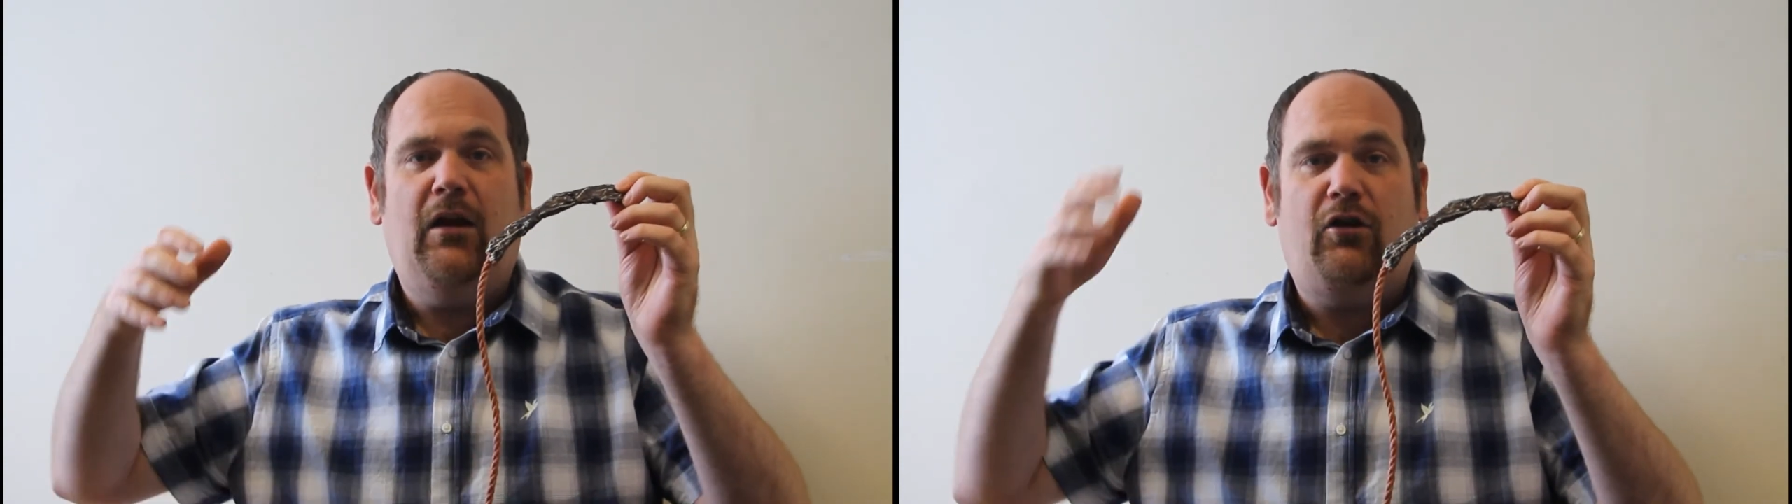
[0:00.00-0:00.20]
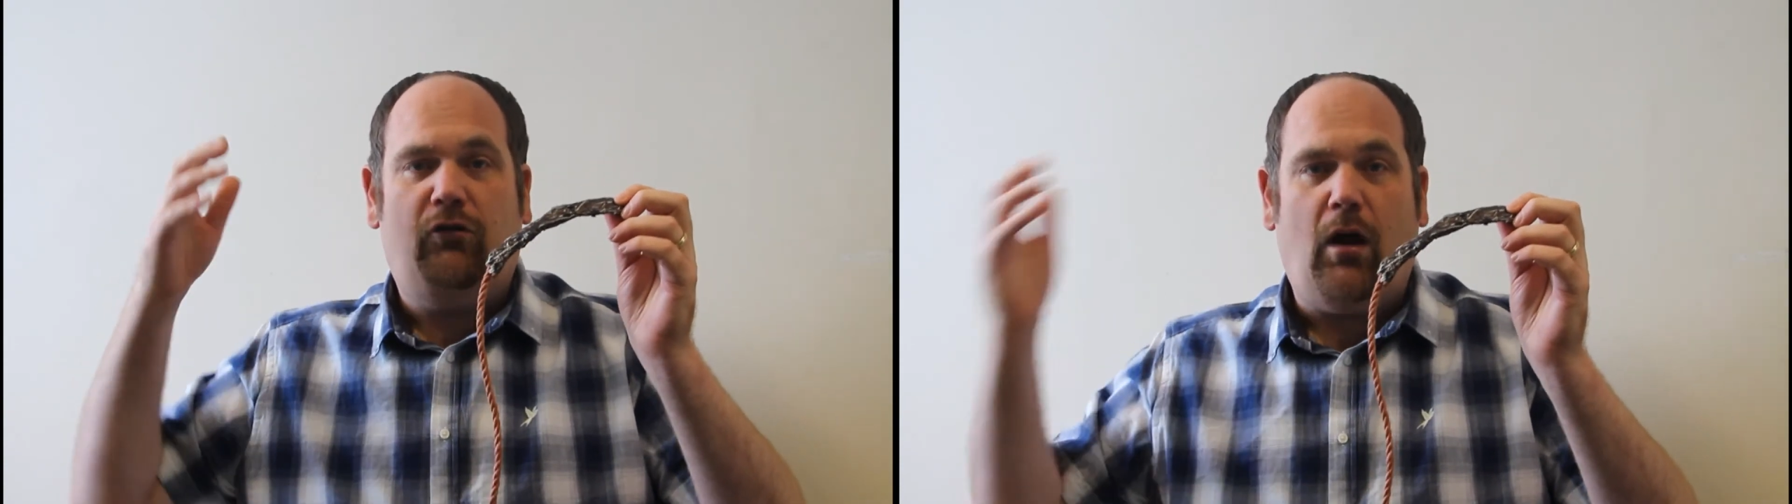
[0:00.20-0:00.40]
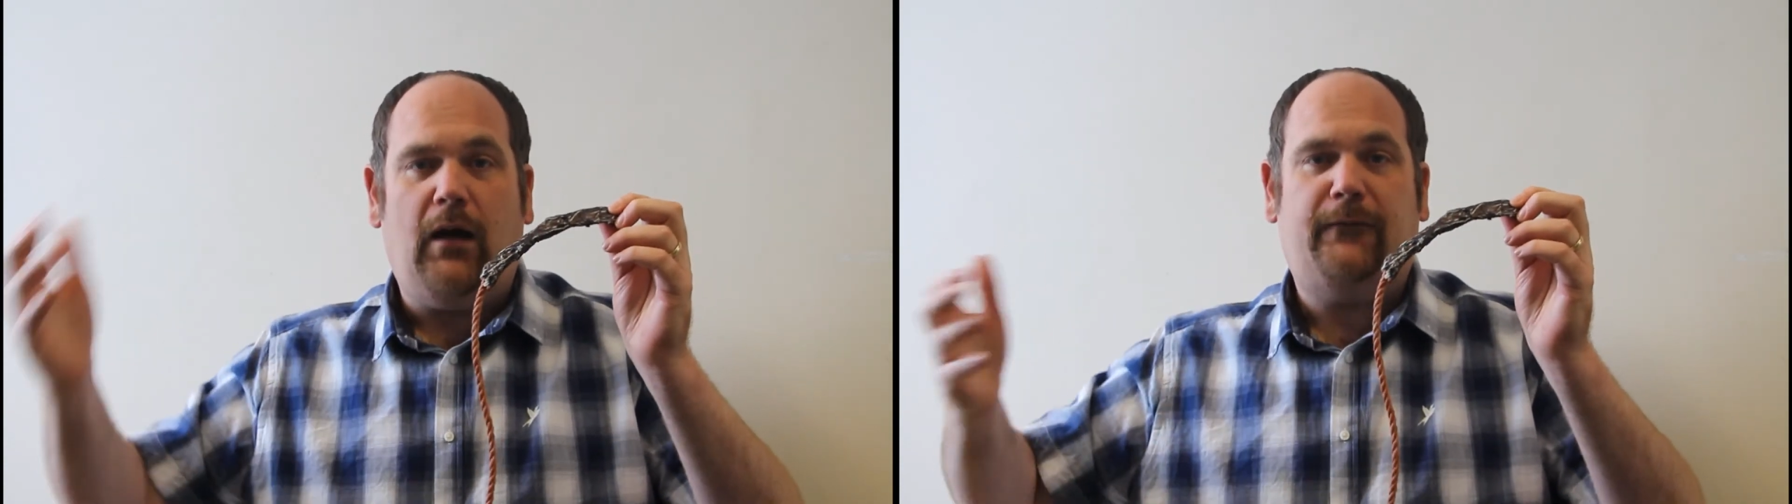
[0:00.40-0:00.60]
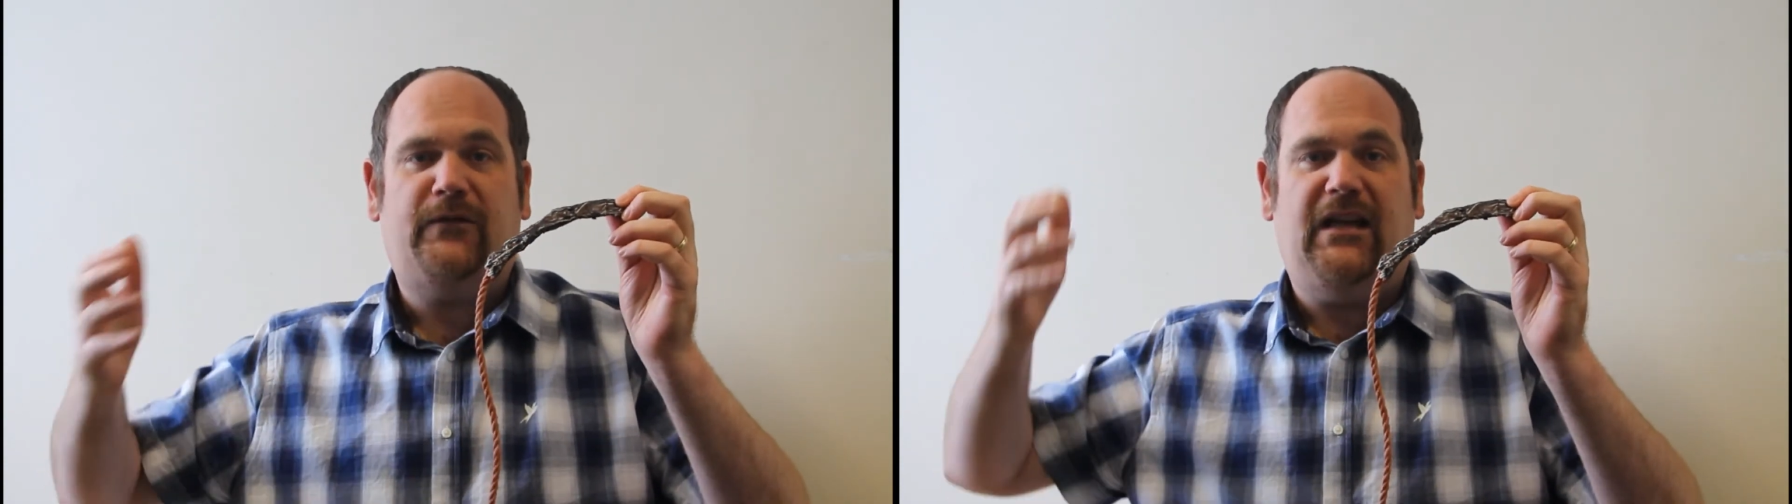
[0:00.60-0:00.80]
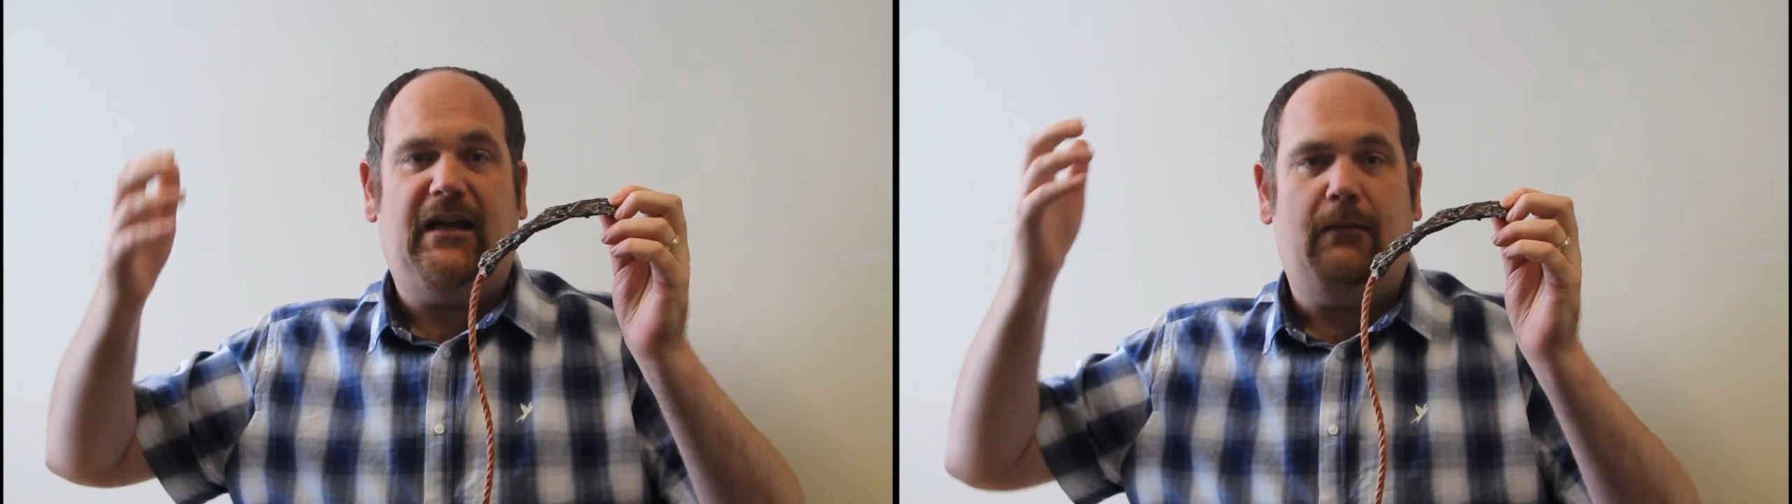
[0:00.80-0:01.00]

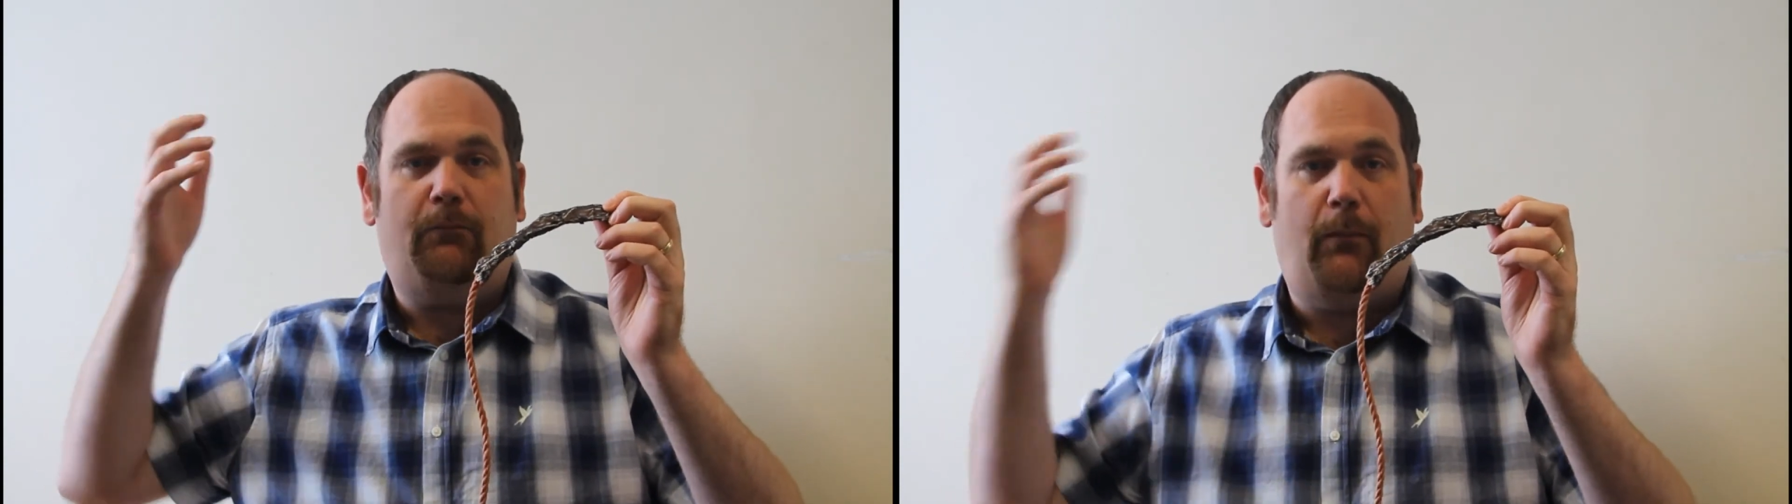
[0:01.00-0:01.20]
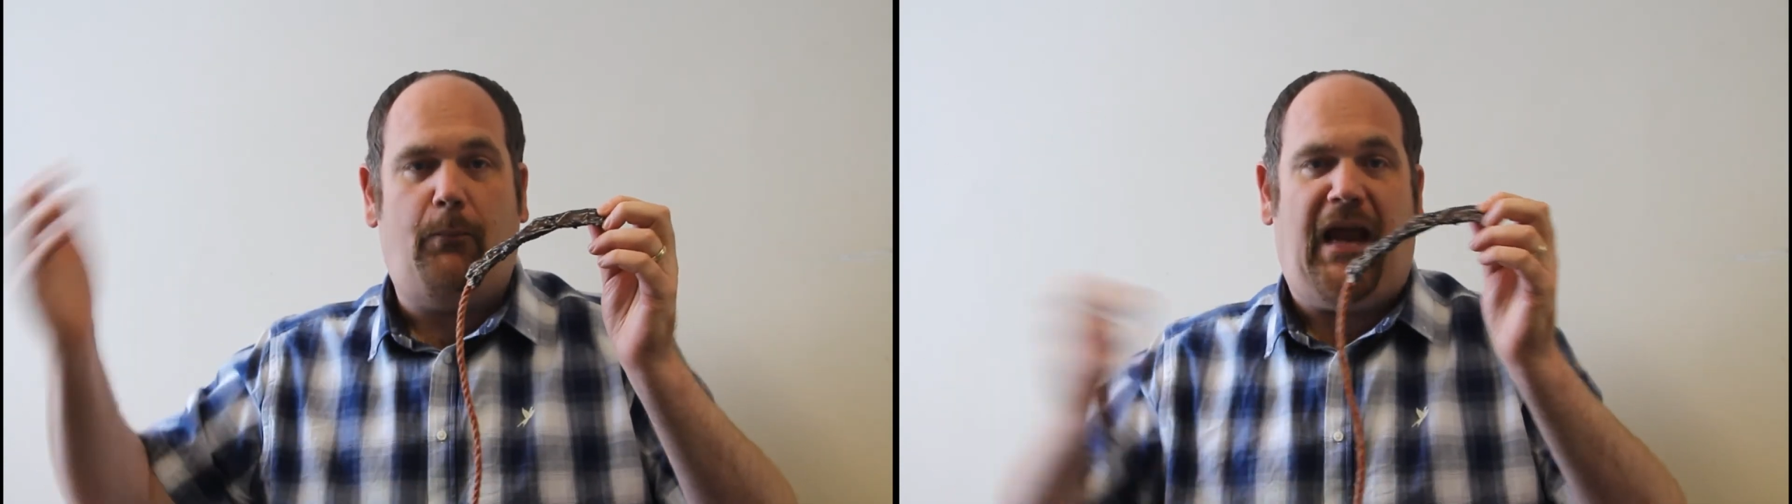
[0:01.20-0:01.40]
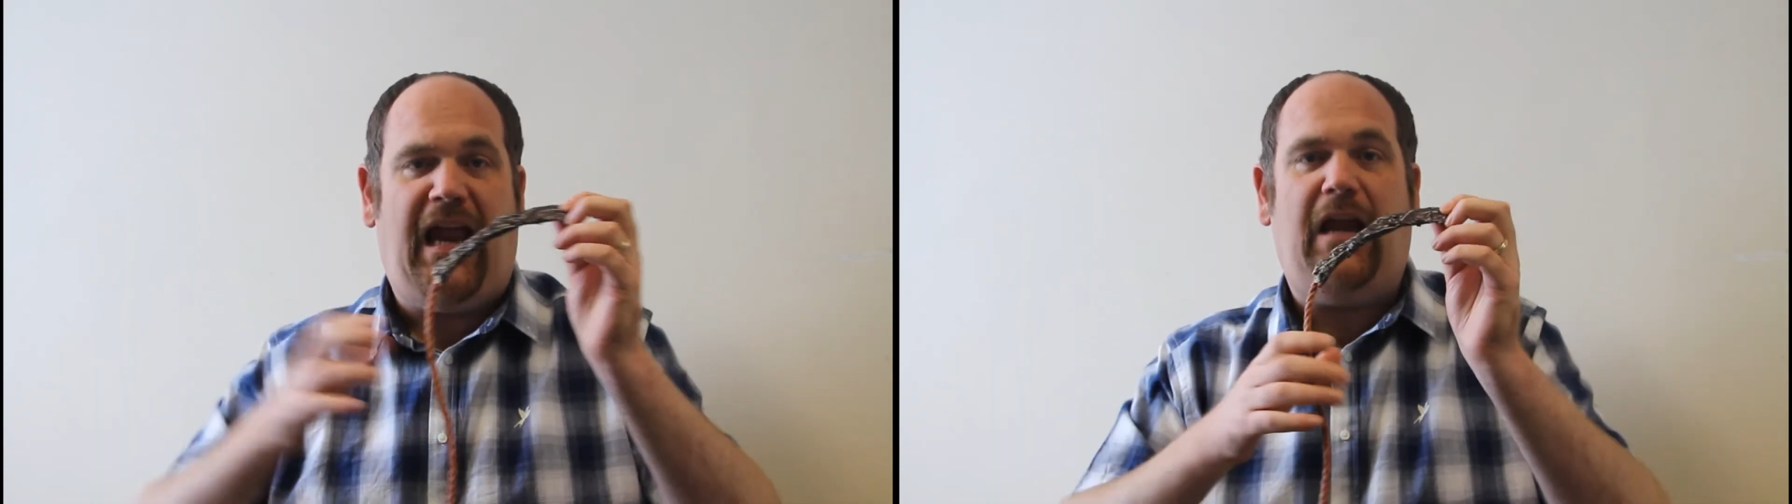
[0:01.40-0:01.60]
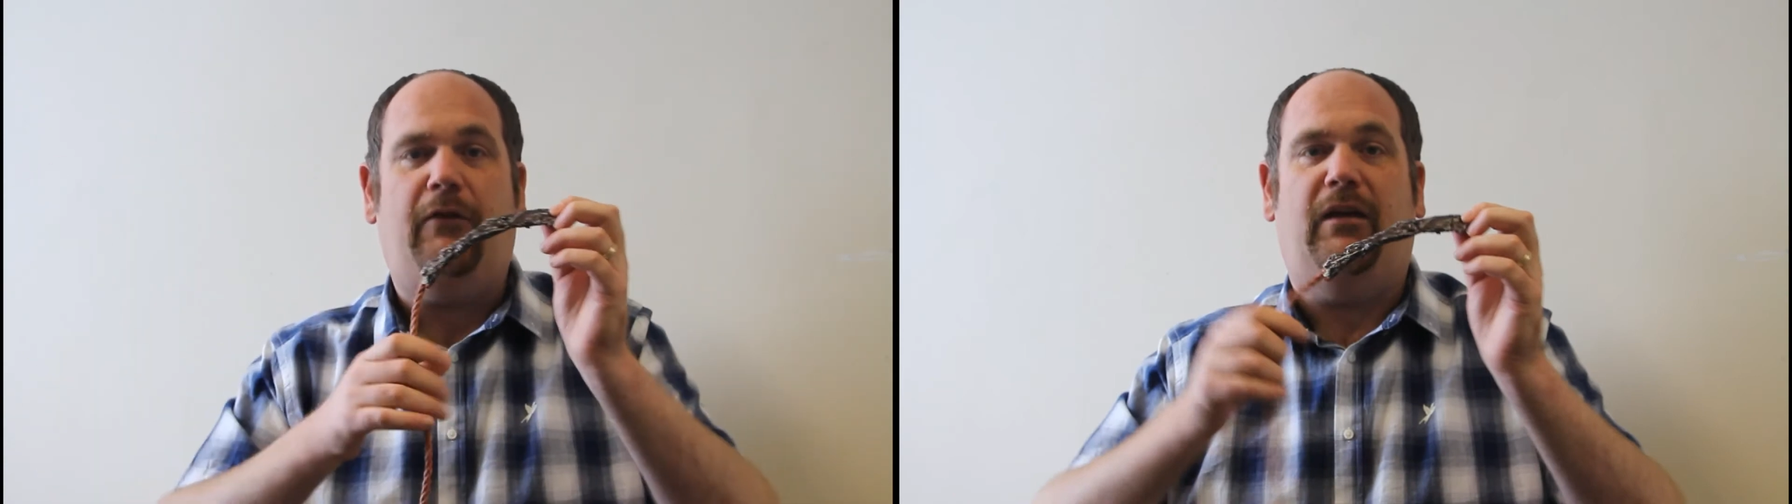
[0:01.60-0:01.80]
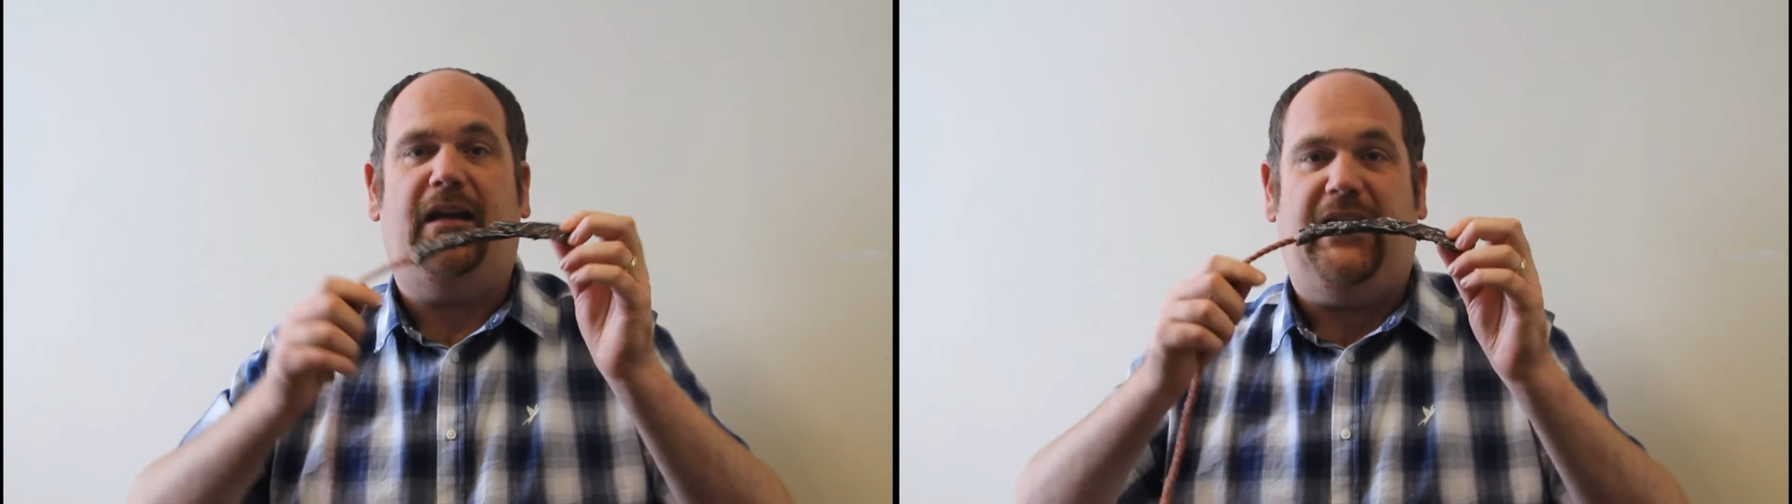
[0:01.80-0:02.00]
crafting and
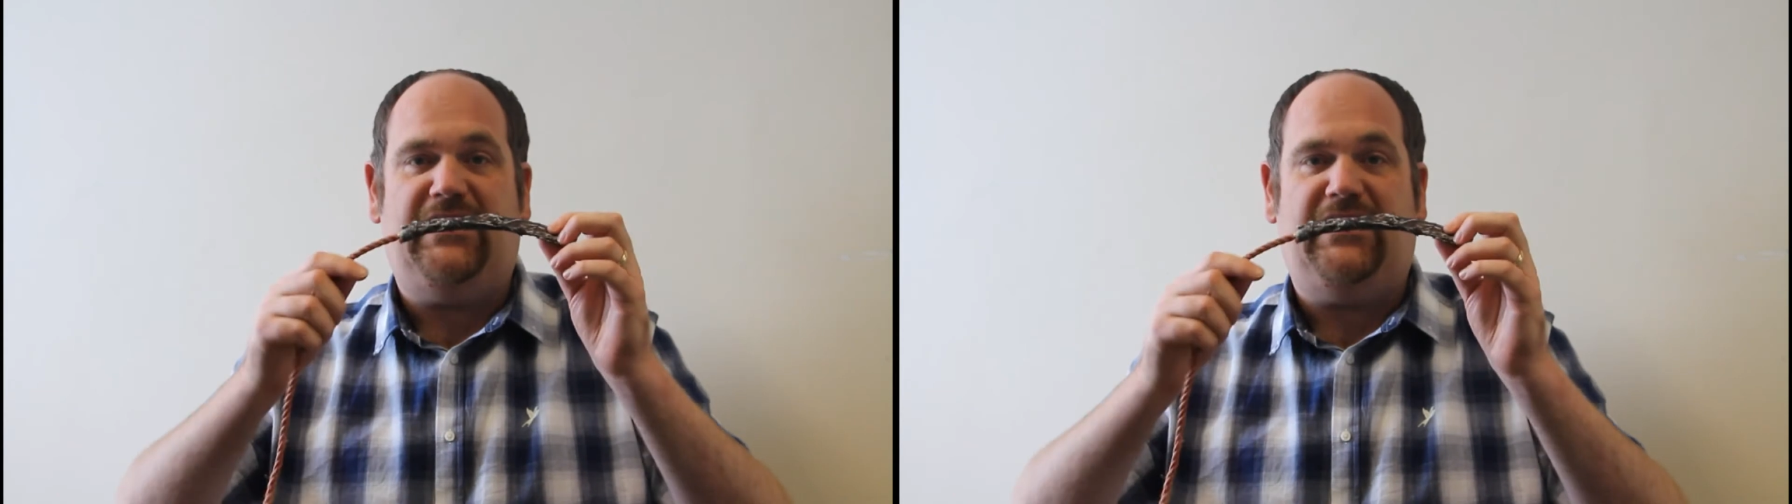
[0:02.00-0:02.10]
preparing